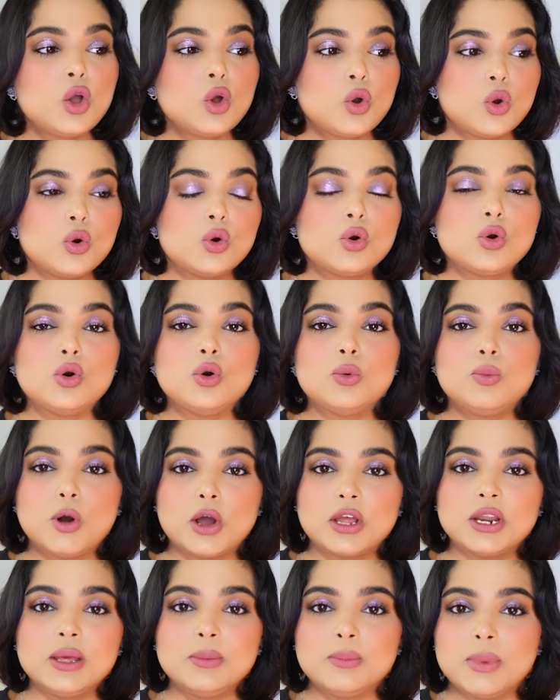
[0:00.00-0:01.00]
Cocoa
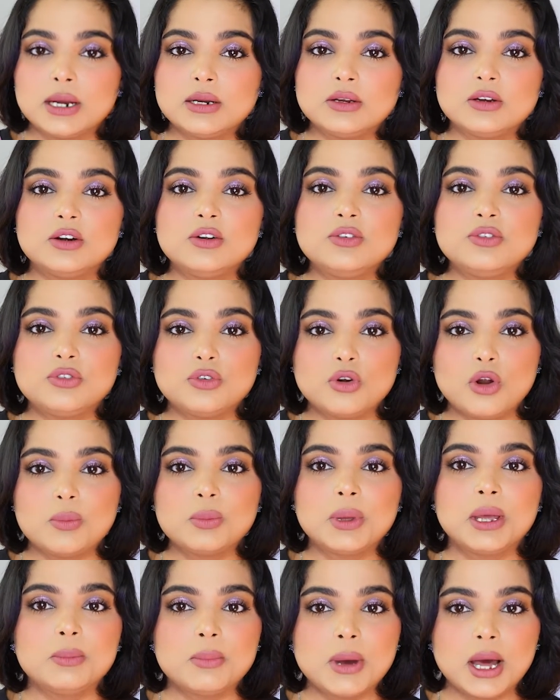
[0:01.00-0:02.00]
Body Butter from
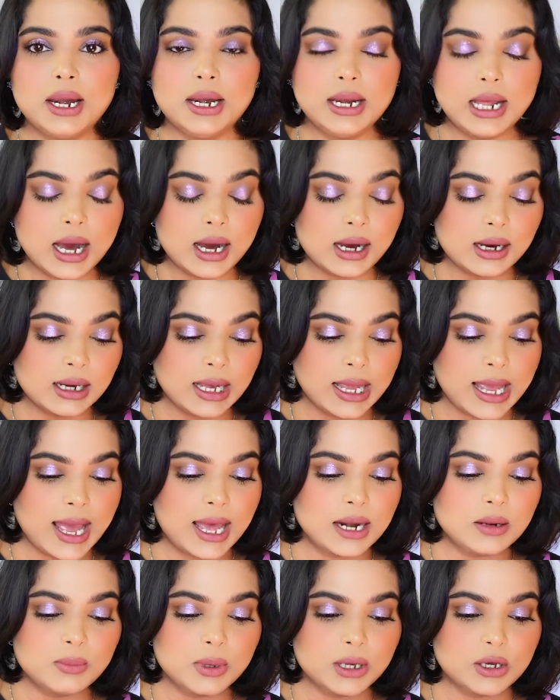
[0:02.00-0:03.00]
Himalaya
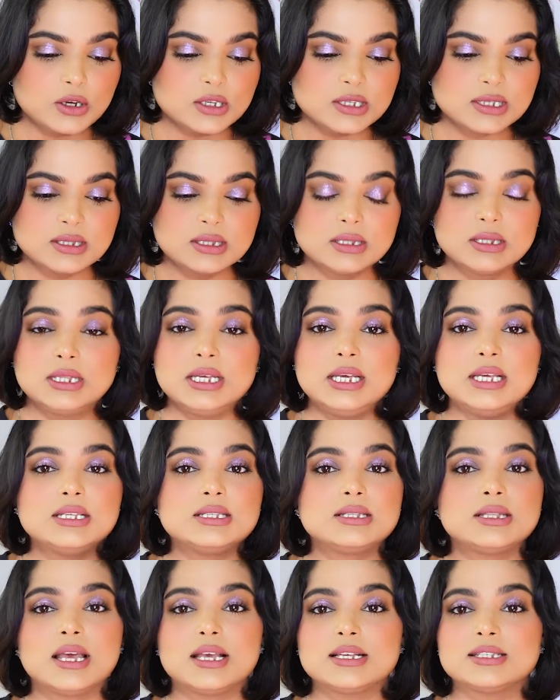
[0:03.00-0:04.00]
again, because
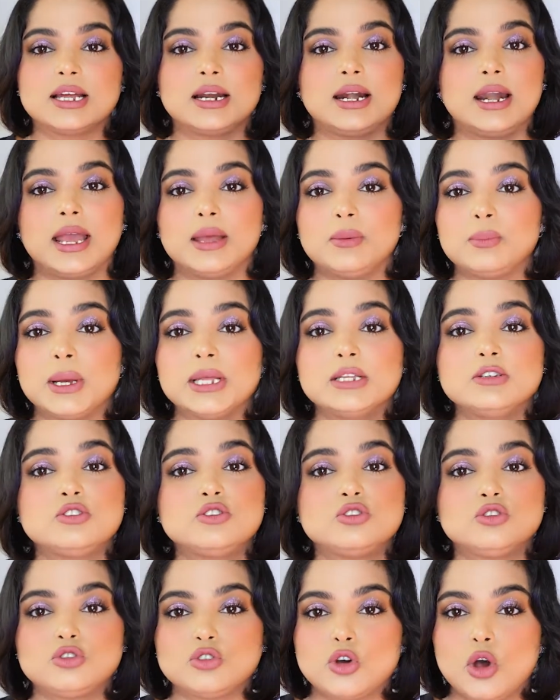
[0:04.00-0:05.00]
these things are like my
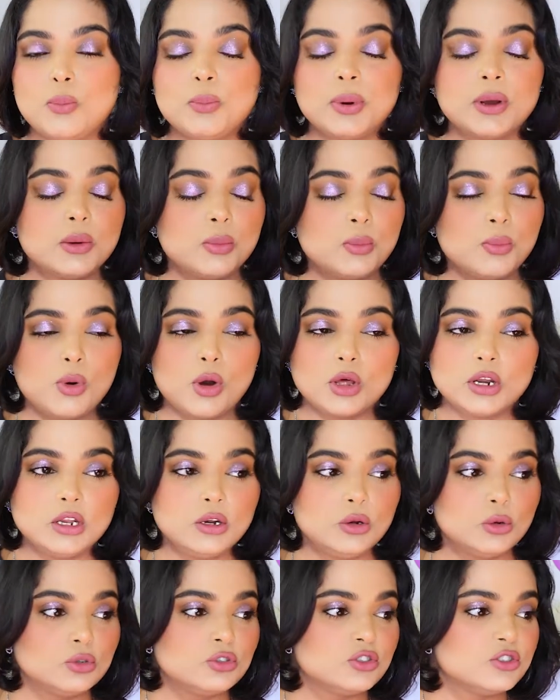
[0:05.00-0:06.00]
top
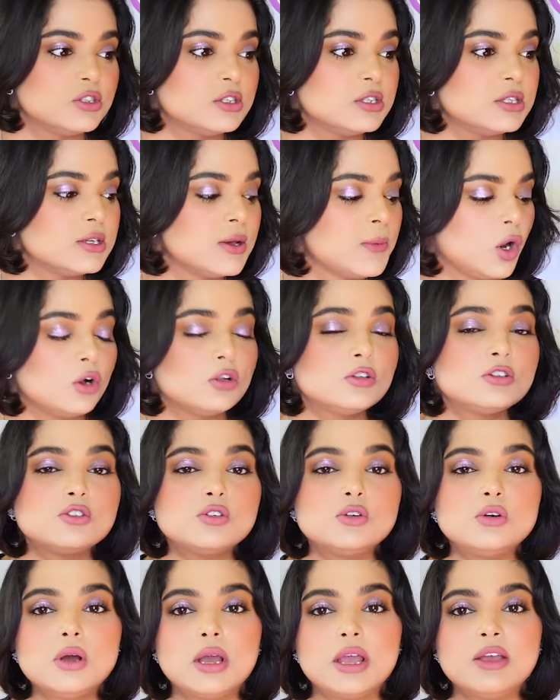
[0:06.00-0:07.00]
body lotions.
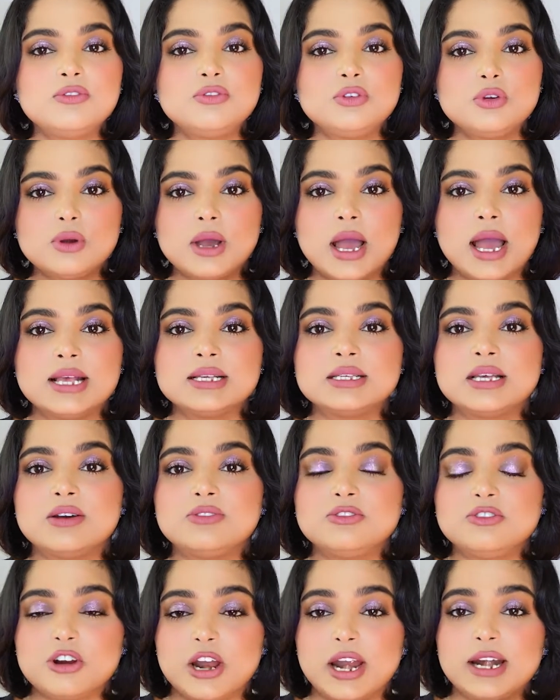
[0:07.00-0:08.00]
Also, if you guys
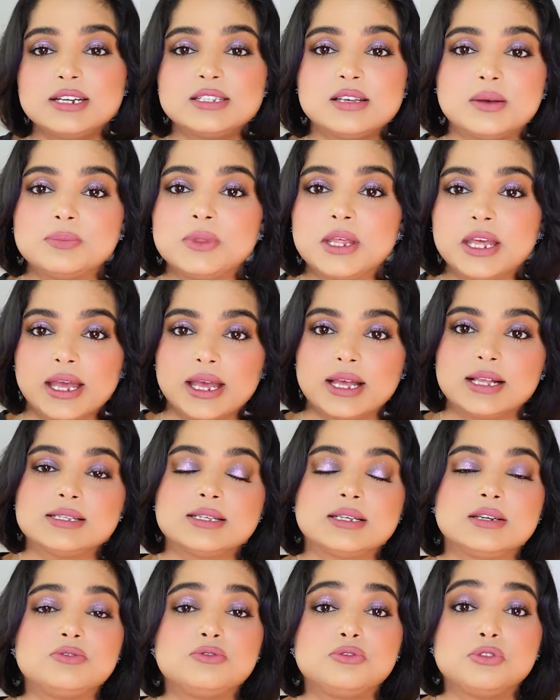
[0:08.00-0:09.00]
have tried something else
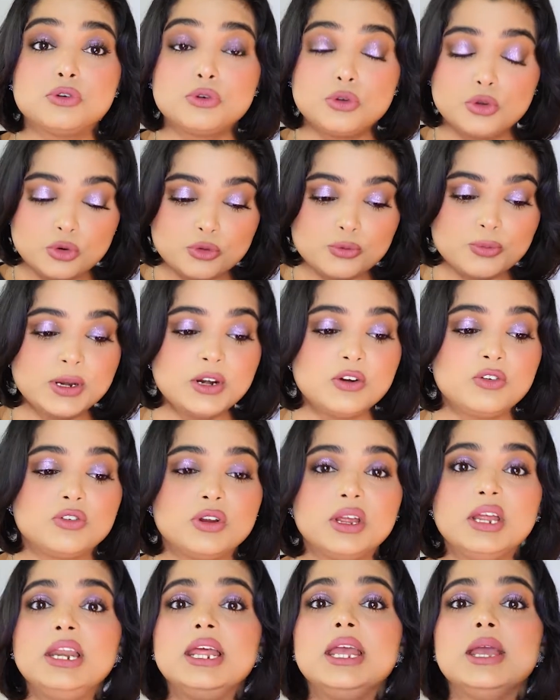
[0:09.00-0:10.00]
and if you've been
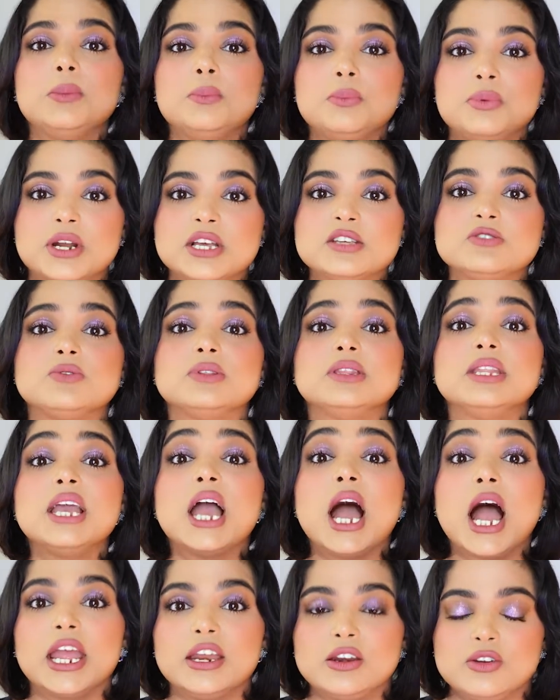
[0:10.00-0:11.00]
really impressed with the
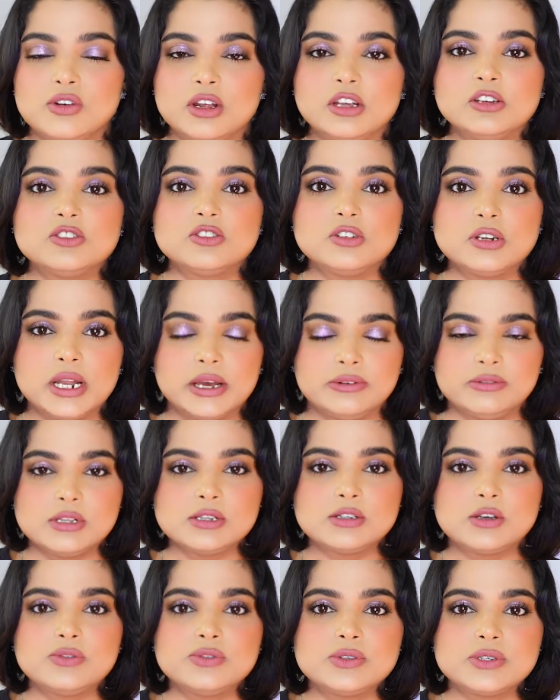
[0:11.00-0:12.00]
hydration
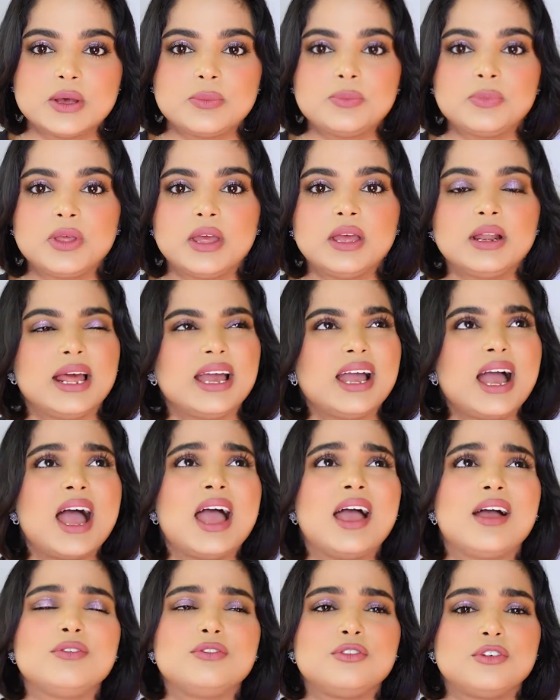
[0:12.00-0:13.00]
levels of something, like
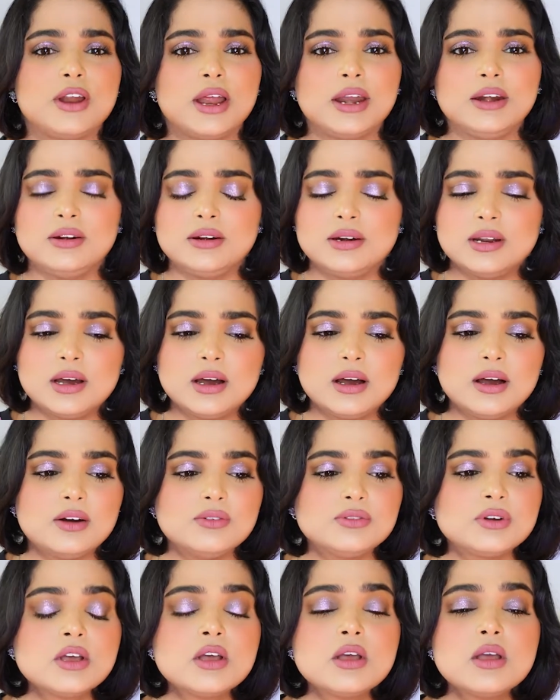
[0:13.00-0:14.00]
I have tried Dove,